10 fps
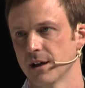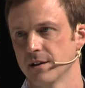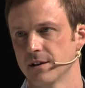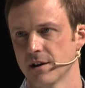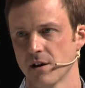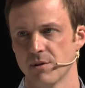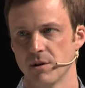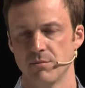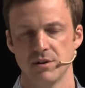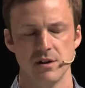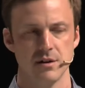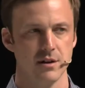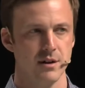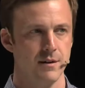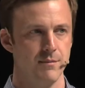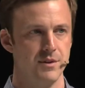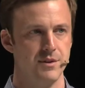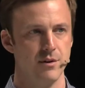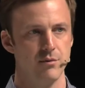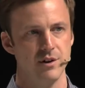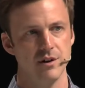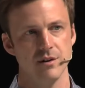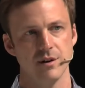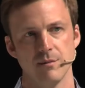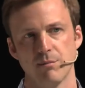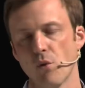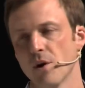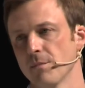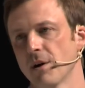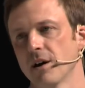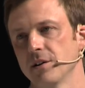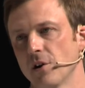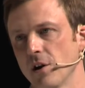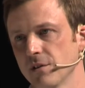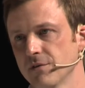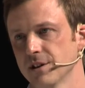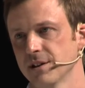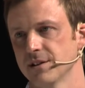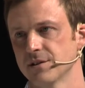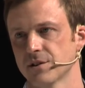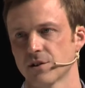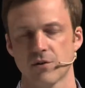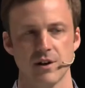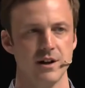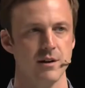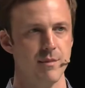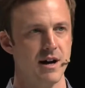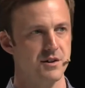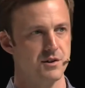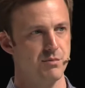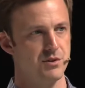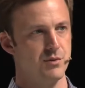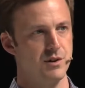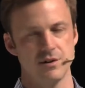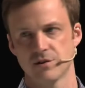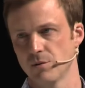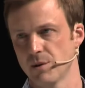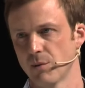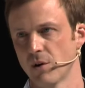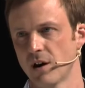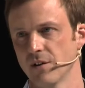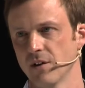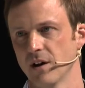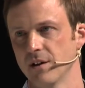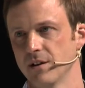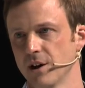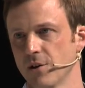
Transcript: at Airbnb, the real point behind all of it is creating a match between two people online